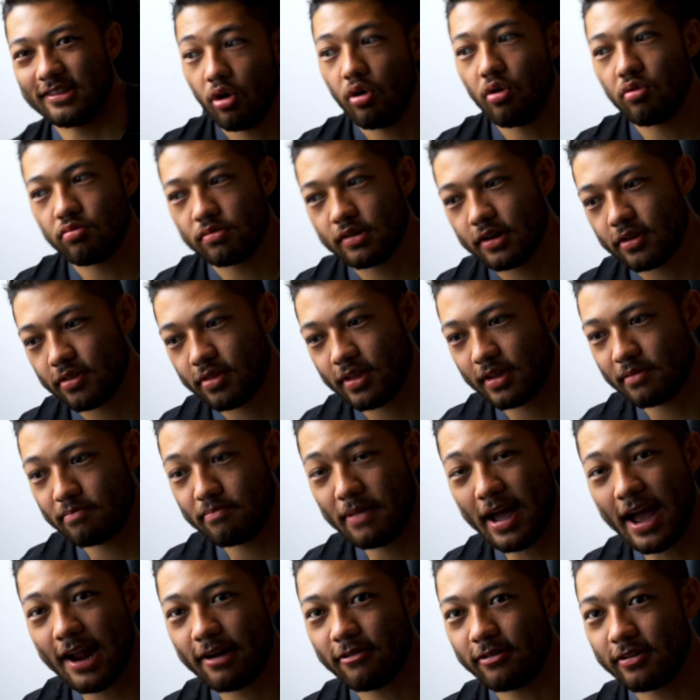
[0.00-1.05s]
Oh, another thing,
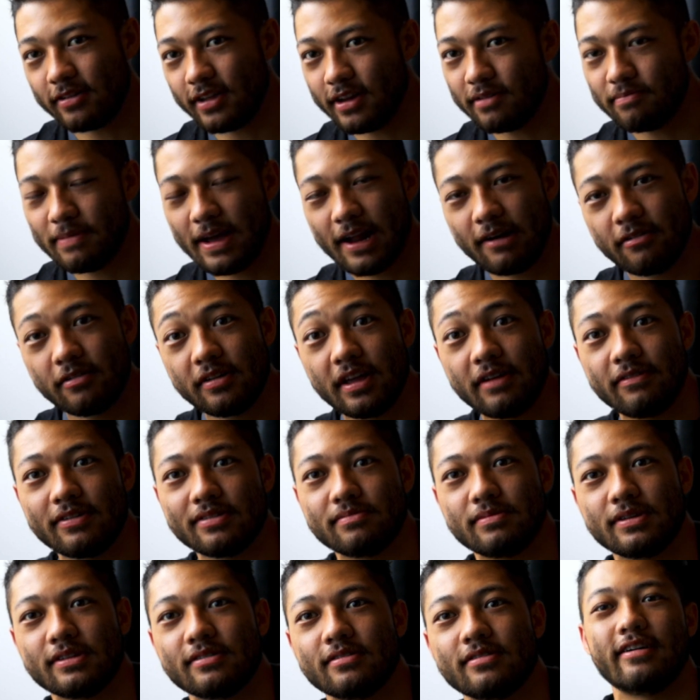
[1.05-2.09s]
battery life. Battery life has
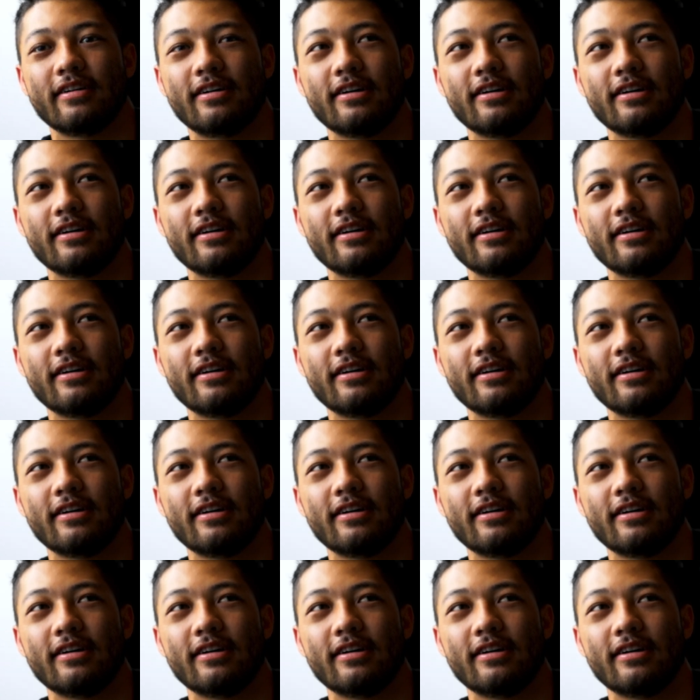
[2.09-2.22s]
been